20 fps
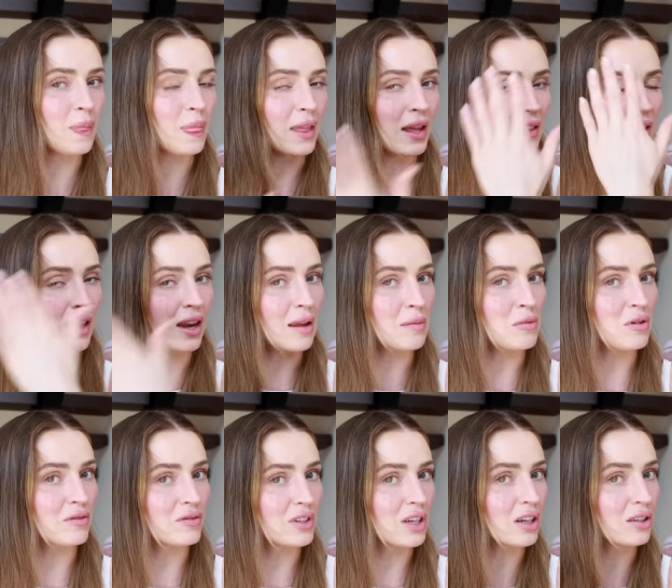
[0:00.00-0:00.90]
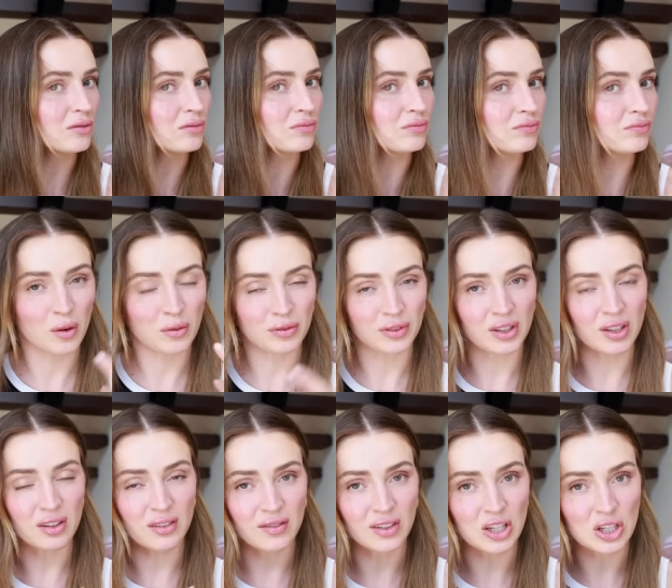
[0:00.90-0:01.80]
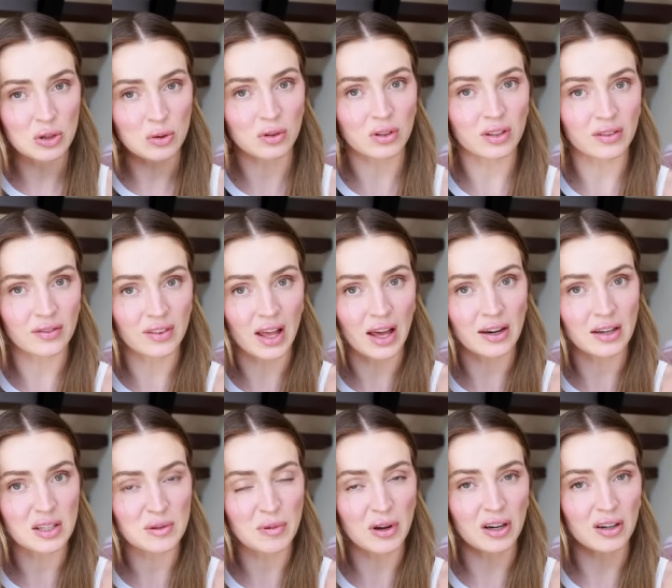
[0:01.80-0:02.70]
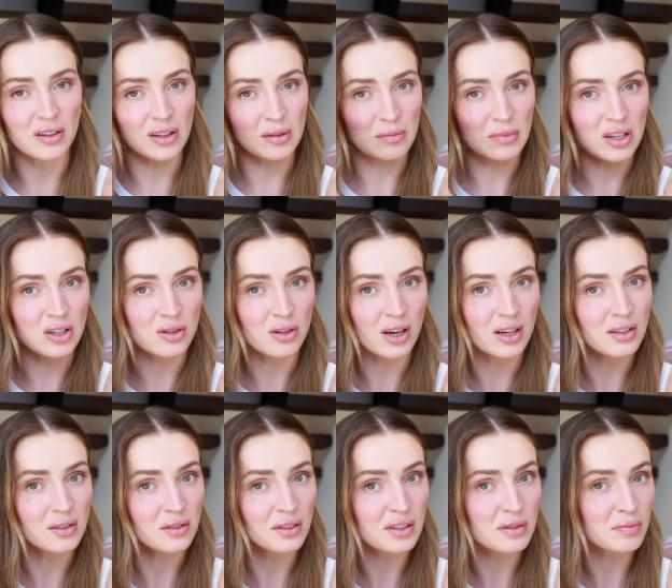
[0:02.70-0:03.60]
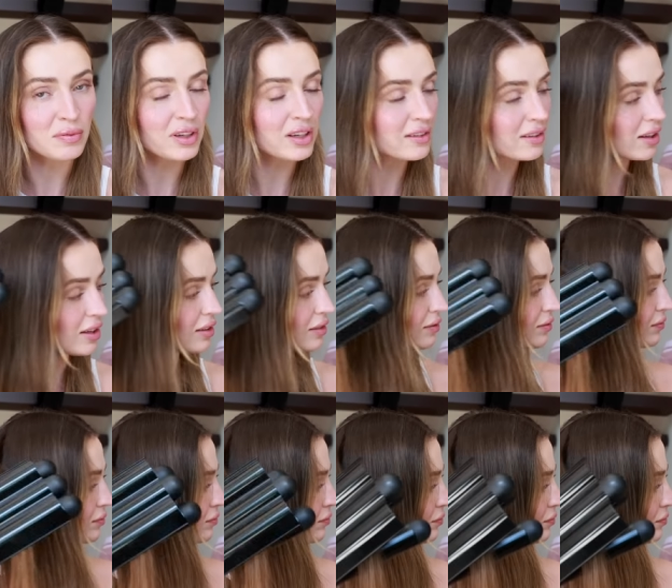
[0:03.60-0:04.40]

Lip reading: and then I move down. Hopefully the visual of that is better than me trying to explain that. That's